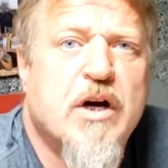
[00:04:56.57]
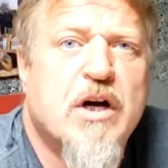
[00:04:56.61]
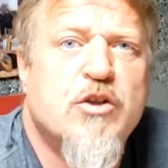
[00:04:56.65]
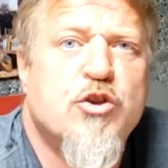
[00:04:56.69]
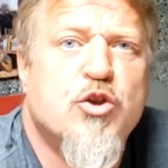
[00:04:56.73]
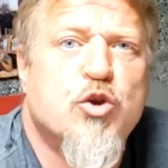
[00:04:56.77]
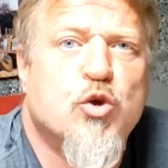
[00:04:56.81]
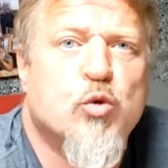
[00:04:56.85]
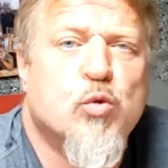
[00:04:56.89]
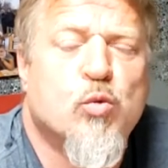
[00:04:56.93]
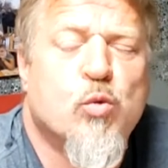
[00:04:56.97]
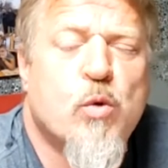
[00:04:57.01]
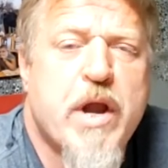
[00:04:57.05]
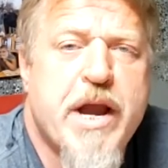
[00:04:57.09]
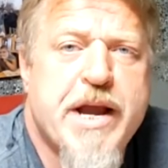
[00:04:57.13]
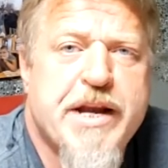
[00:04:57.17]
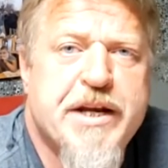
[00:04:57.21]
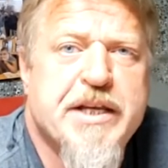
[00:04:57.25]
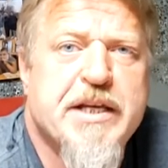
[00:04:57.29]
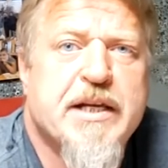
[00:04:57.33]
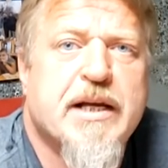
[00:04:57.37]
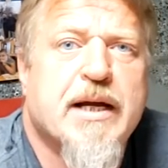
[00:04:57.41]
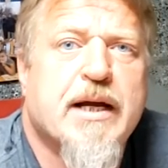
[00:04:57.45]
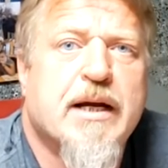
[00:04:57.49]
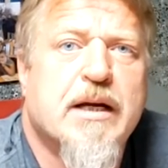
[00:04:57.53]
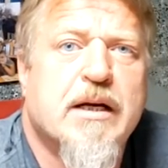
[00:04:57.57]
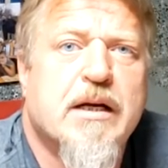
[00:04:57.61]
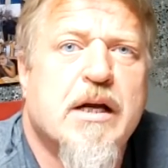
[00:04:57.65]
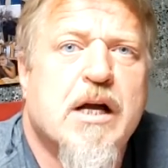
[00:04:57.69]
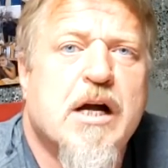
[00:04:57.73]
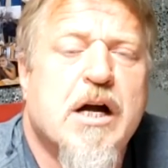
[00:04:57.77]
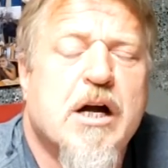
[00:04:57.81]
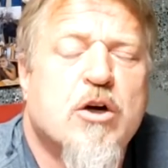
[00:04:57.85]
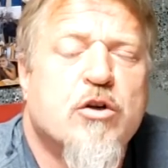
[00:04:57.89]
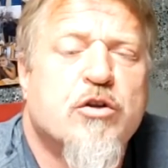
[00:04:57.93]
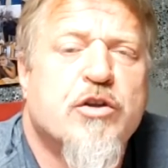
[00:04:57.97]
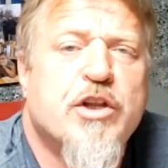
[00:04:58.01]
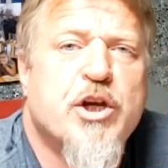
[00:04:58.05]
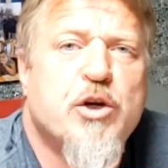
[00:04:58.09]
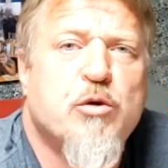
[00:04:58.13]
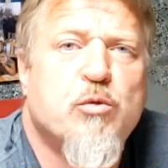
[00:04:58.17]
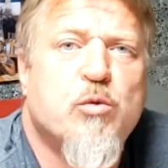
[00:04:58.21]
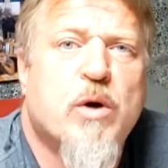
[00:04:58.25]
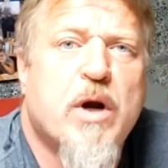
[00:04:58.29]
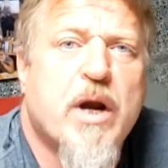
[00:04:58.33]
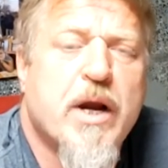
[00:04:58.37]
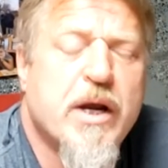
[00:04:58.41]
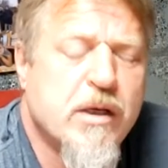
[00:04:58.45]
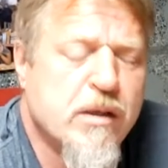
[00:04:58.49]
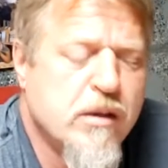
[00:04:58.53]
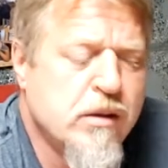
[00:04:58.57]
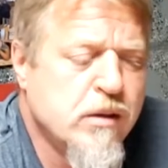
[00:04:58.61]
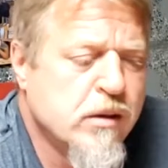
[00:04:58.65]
their rating on how they rate.